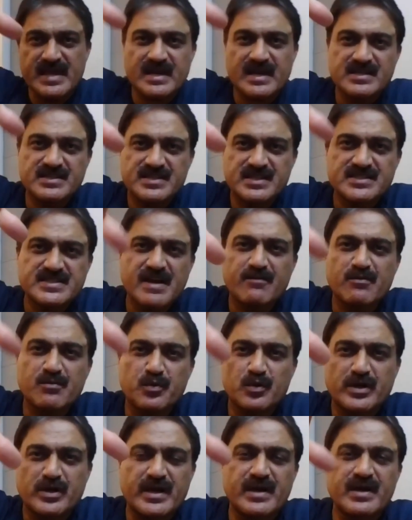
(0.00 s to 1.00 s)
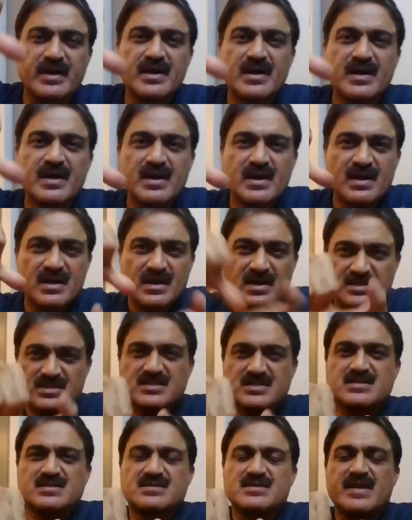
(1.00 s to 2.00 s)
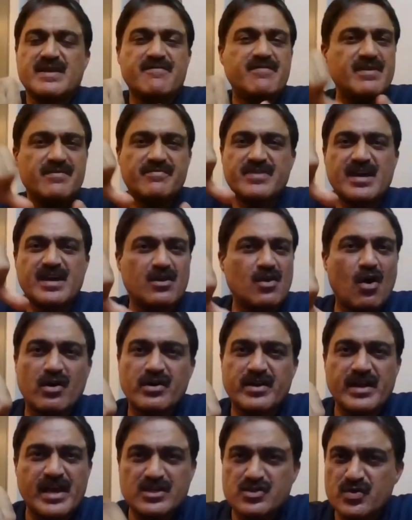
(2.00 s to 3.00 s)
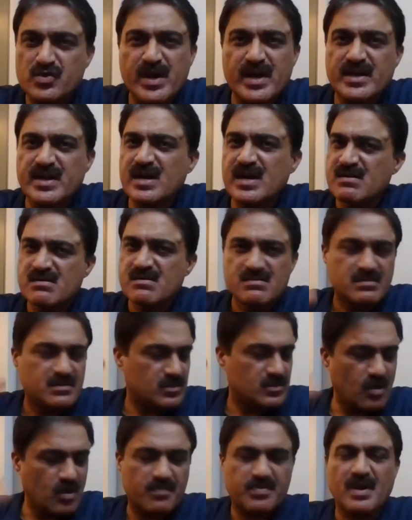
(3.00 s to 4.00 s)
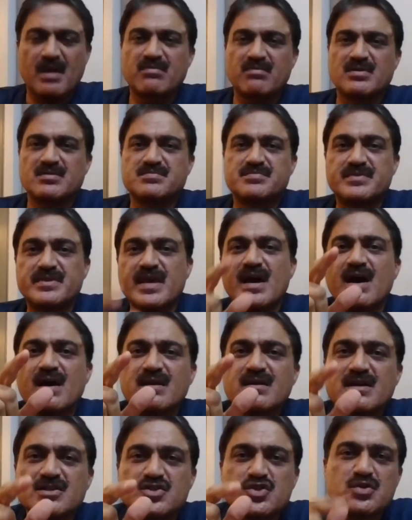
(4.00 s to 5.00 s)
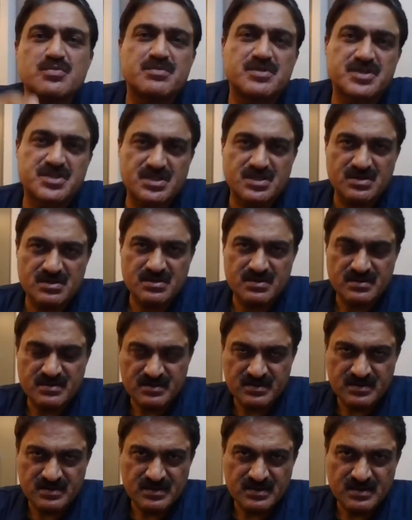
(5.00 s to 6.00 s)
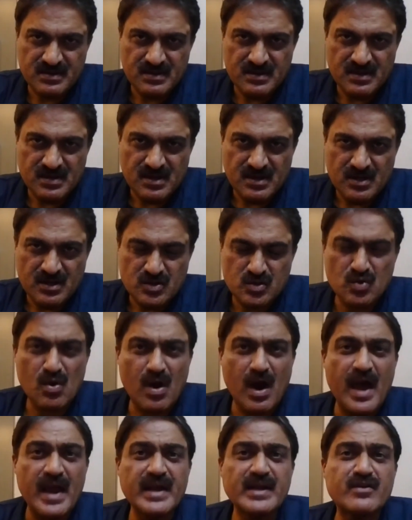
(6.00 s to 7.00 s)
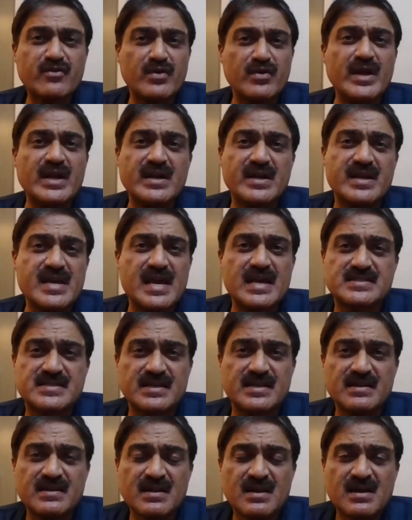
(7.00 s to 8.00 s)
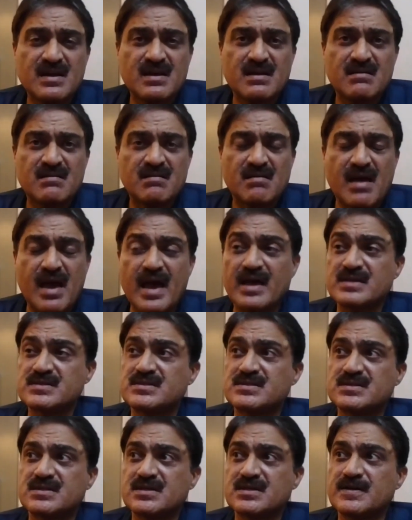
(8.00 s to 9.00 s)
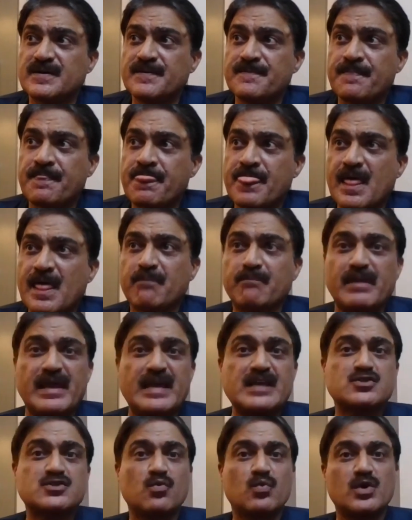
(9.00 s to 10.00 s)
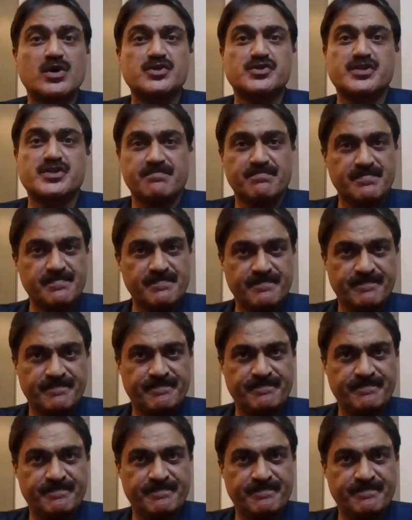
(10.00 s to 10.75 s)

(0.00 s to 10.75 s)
They can just have to put even if they are not educated, no problem. They are consumers. So I treat DXN as a place of worship.